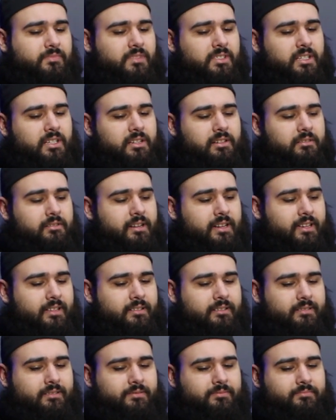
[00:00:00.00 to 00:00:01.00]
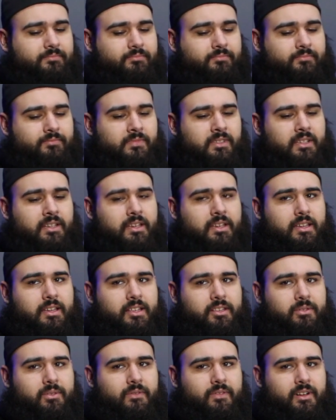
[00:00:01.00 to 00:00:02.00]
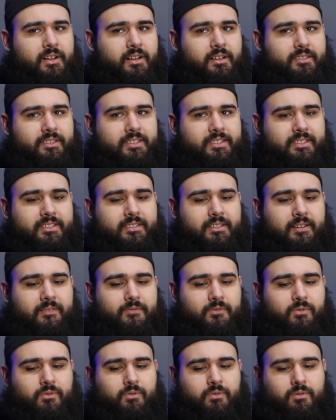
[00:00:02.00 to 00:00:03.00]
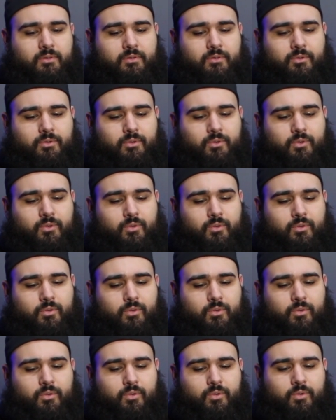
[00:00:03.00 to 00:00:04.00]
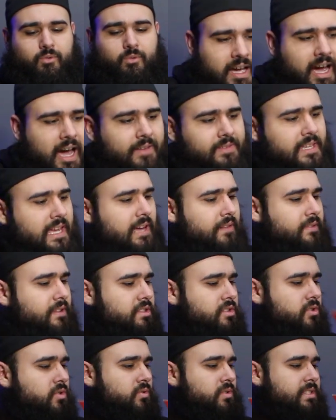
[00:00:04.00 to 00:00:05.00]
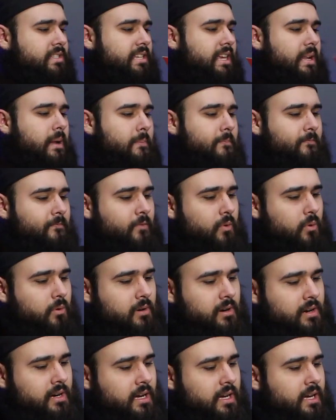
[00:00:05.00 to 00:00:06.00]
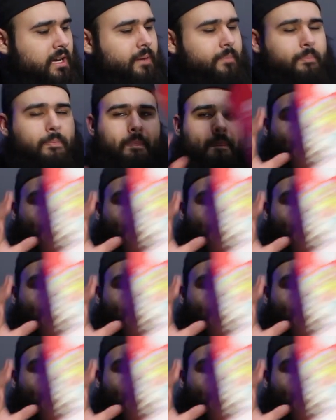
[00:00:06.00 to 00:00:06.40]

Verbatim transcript: All right. So we have all this stuff. Ooh. I have to have a new setup for uh,